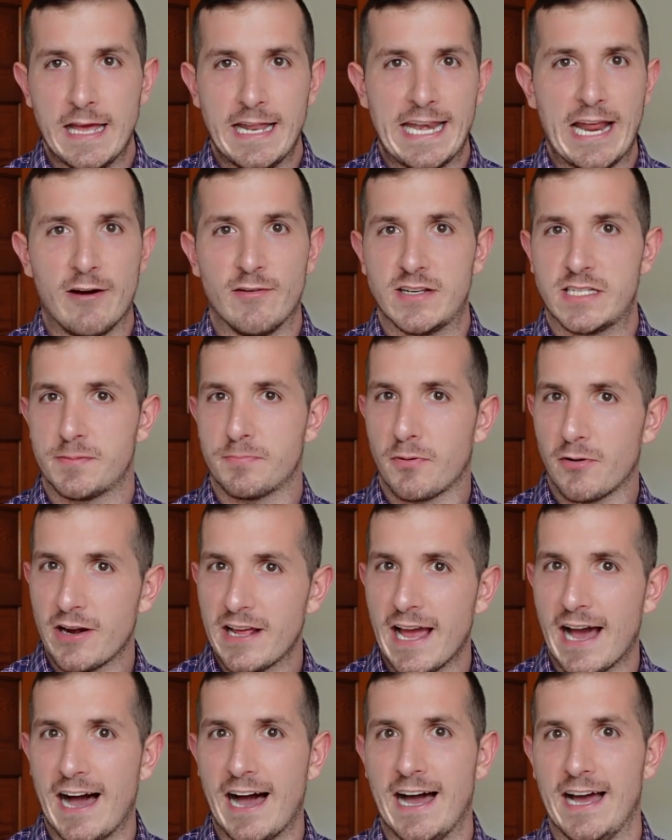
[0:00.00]
Now, it's pretty
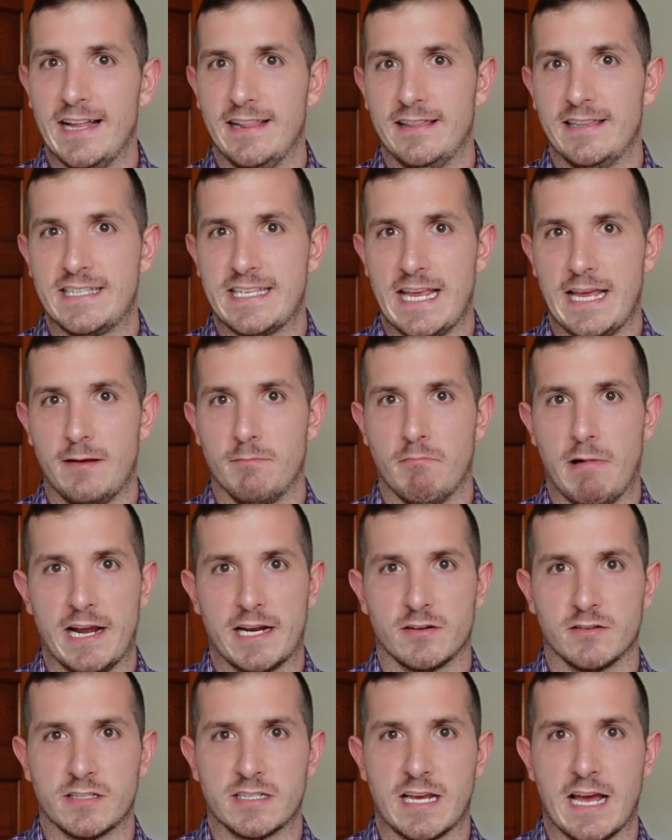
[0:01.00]
odd seeing
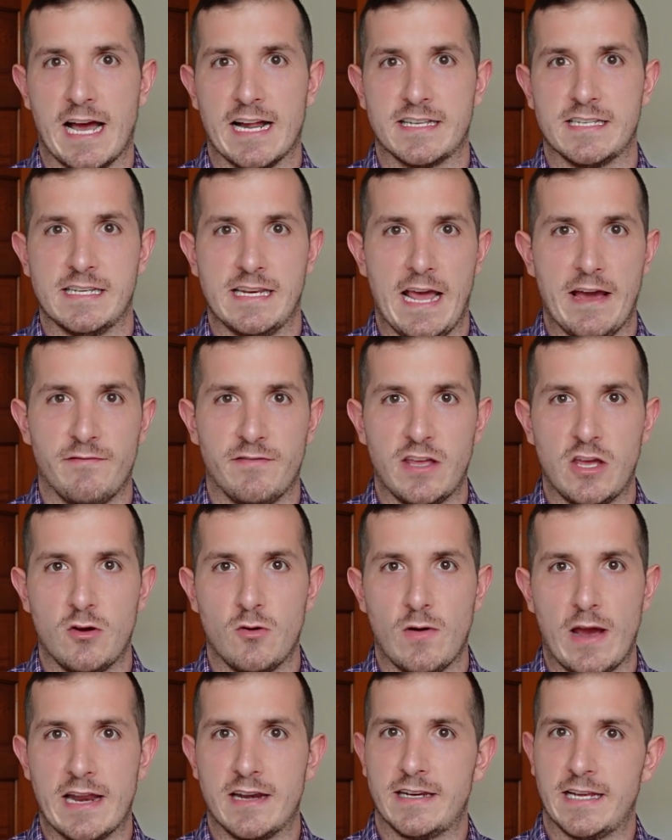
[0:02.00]
Michael Scott's
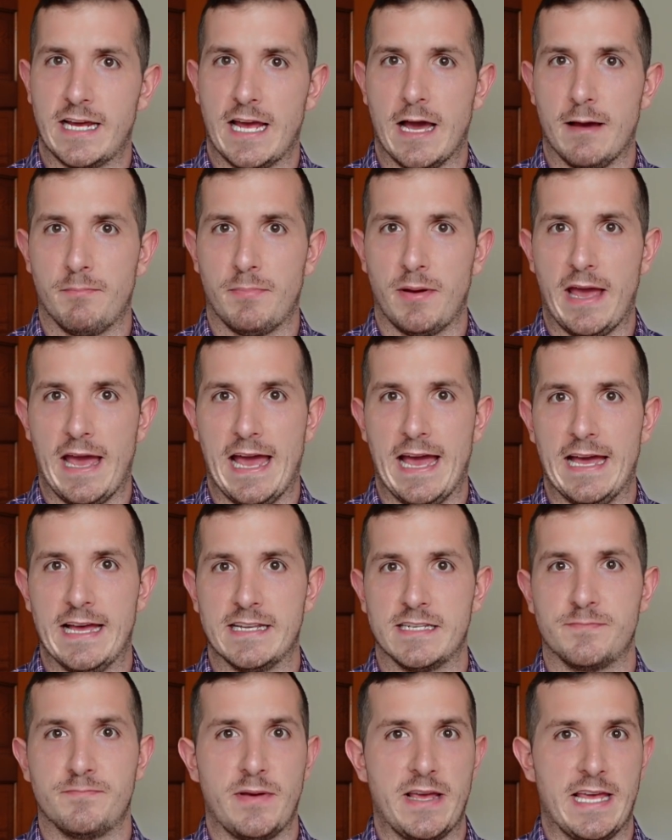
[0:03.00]
nephew ending up
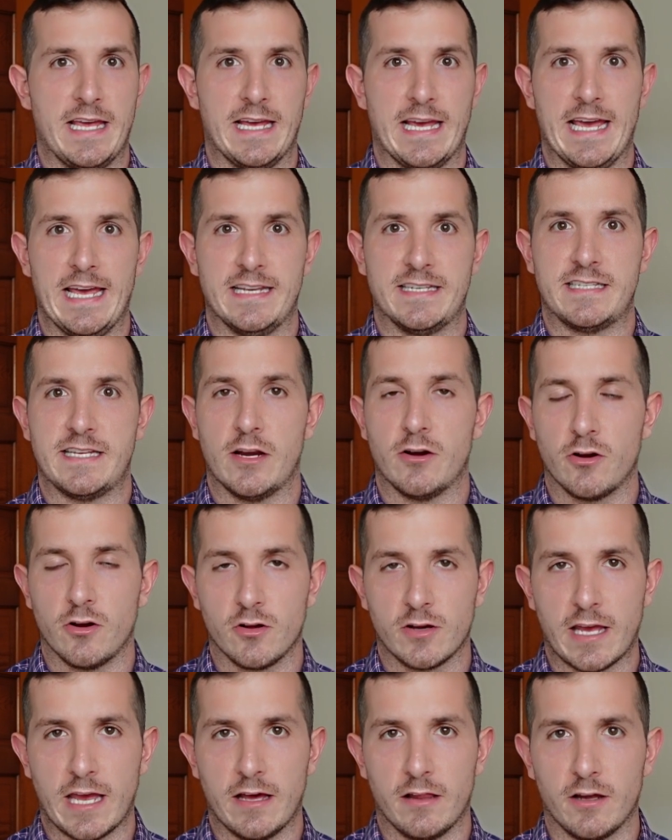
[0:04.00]
as being a serial
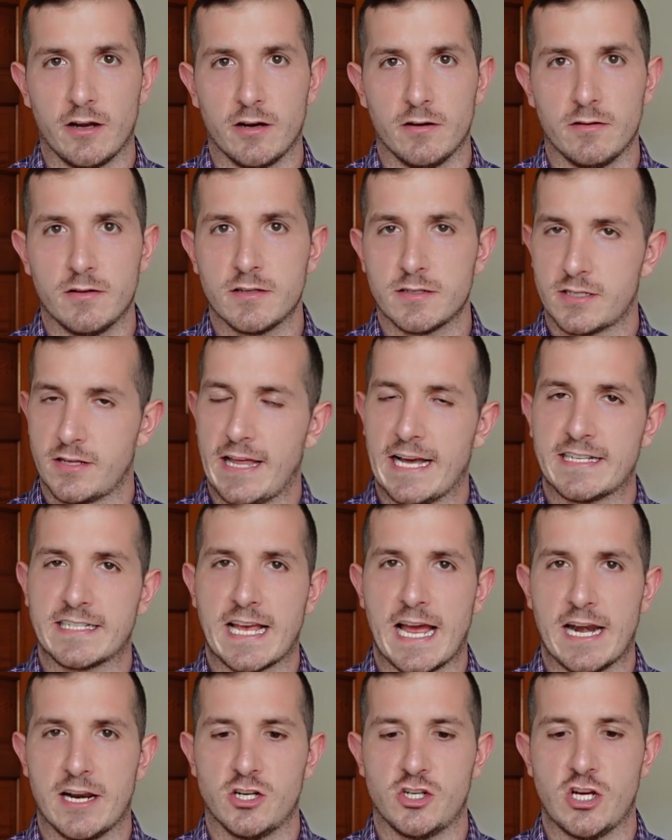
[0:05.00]
killer, so that's
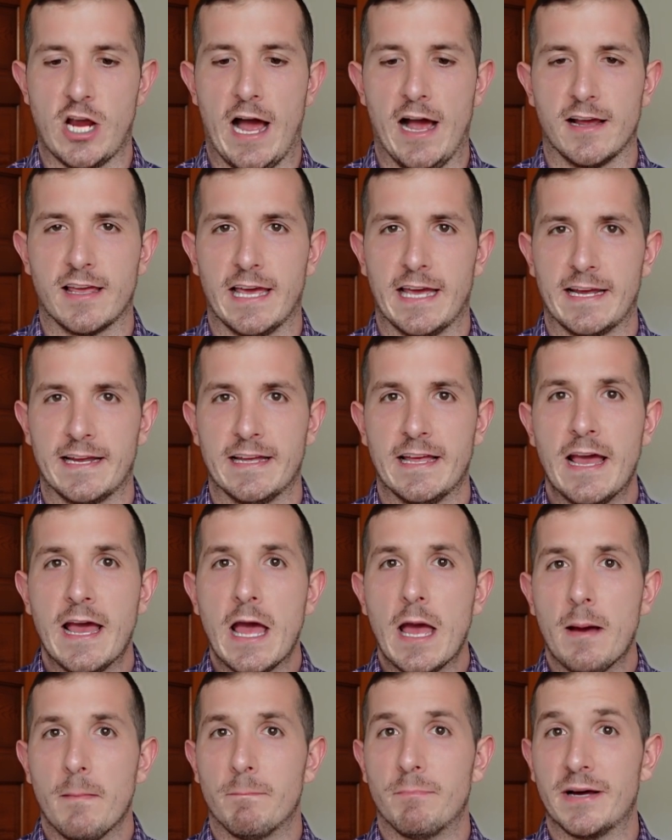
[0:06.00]
kind of shocking.
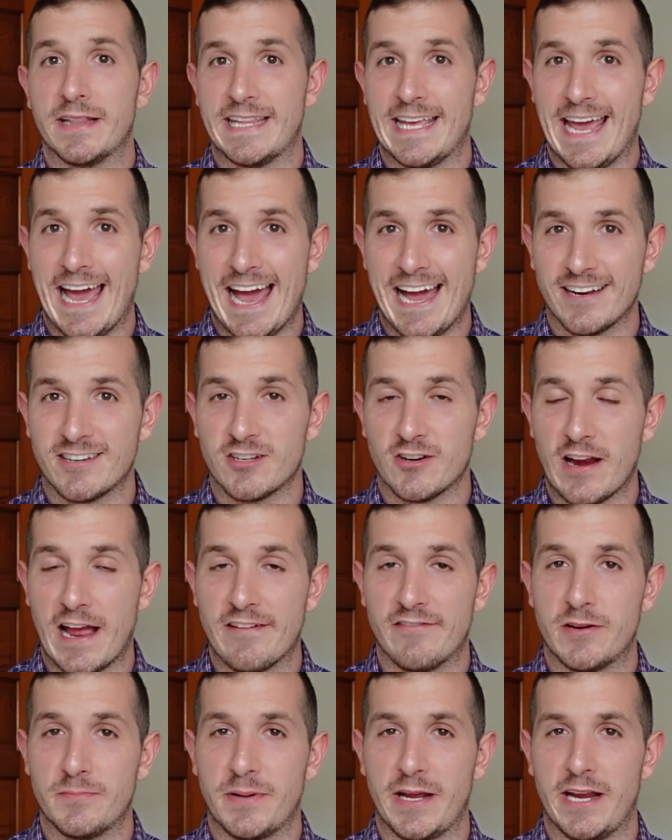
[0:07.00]
But the actor
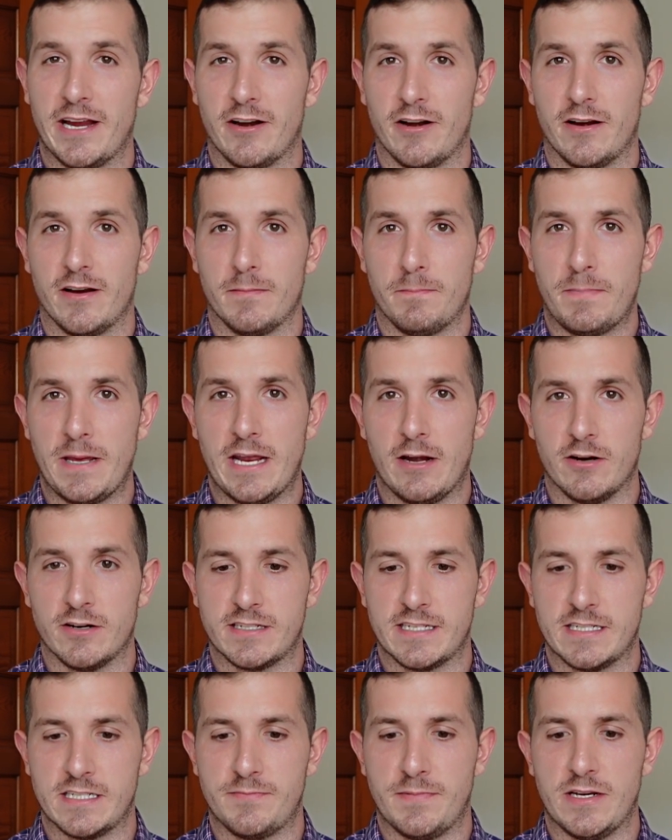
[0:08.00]
Evan Peters
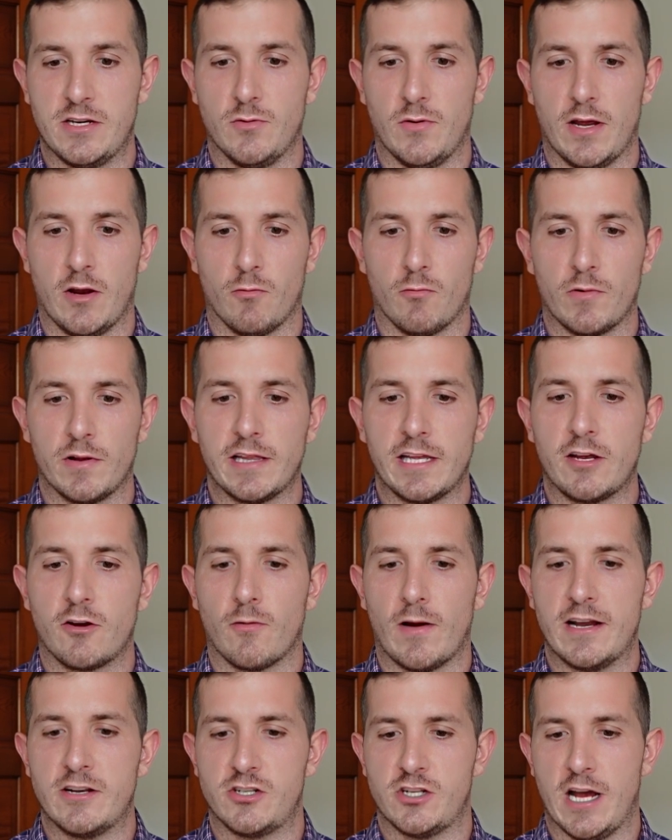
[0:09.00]
has been doing a really
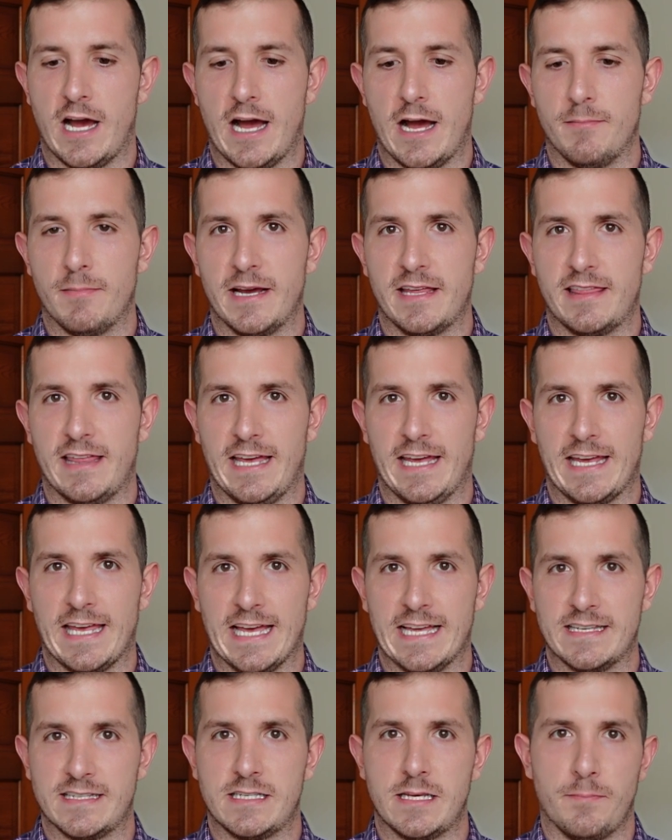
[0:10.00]
great job, I think,
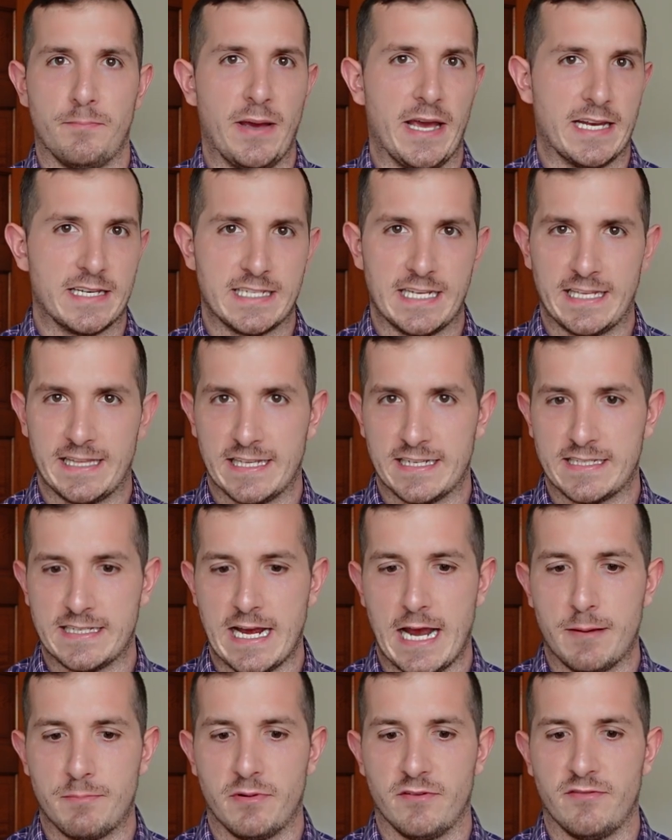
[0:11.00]
as depicting this
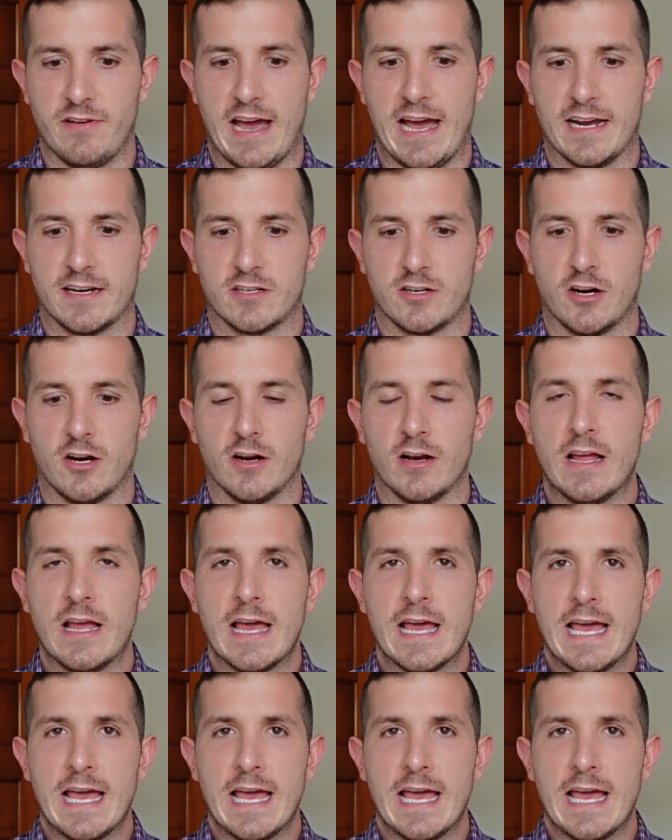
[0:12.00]
type of actor.